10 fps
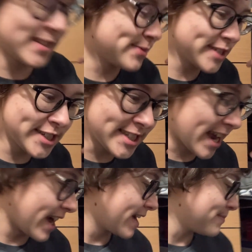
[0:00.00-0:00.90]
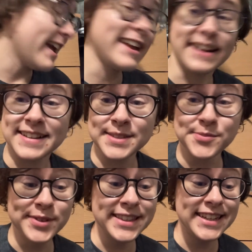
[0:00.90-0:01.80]
It was a good time. And I got
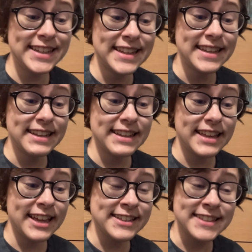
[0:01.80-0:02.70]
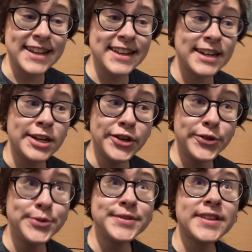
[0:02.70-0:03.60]
some really exciting
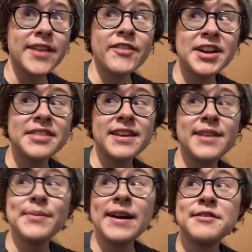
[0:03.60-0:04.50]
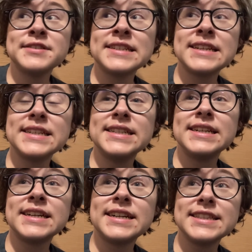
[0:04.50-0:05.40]
news that I've got to think about
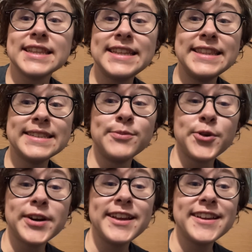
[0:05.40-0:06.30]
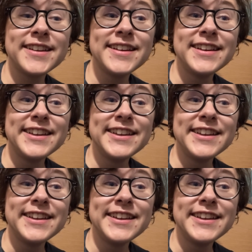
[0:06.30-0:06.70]
uh, late this morning.